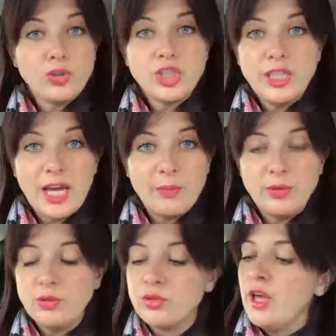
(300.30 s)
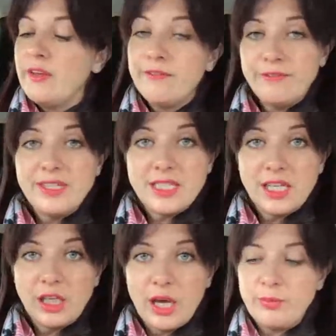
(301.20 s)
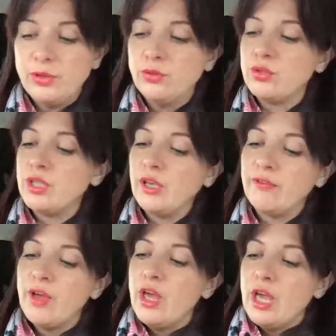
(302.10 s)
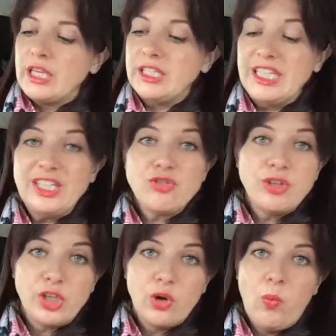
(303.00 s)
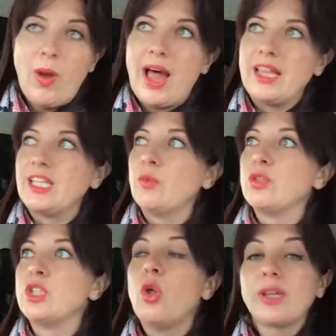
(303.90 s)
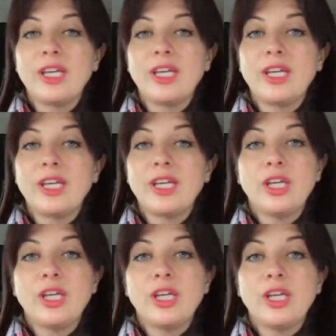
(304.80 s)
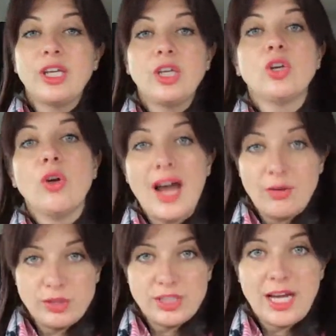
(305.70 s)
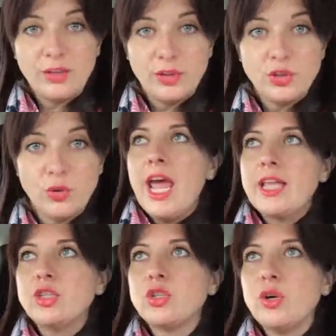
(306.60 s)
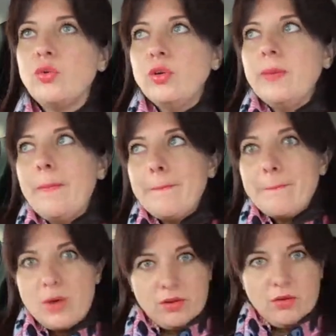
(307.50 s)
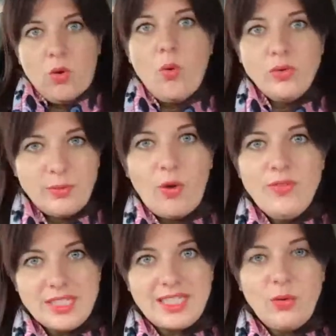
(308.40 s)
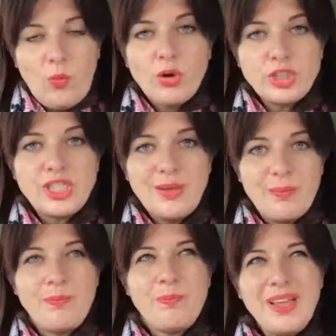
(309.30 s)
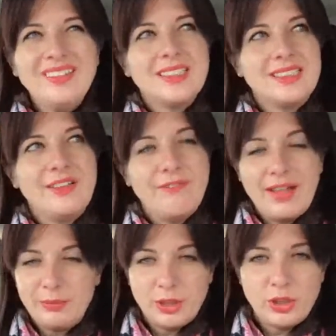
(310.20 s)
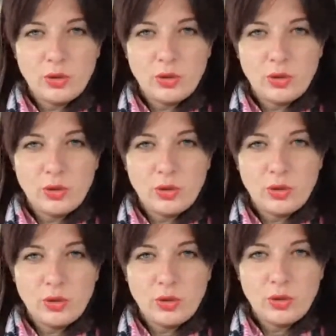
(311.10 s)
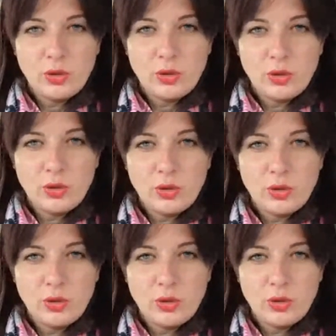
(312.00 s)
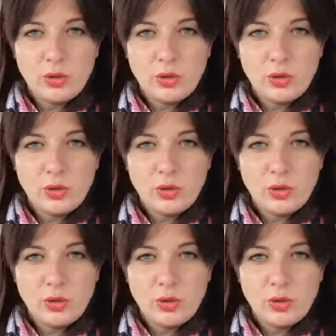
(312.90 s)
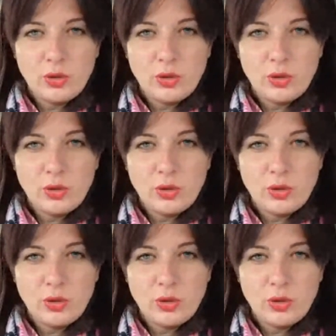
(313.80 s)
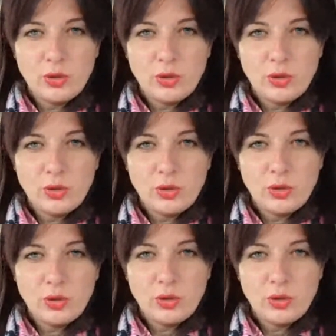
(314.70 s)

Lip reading: abusive, physically abusive. He didn't treat her well. He was locking her outside of the door. So obviously what she built and developed in her subconscious, that's exactly what should be in her relationships.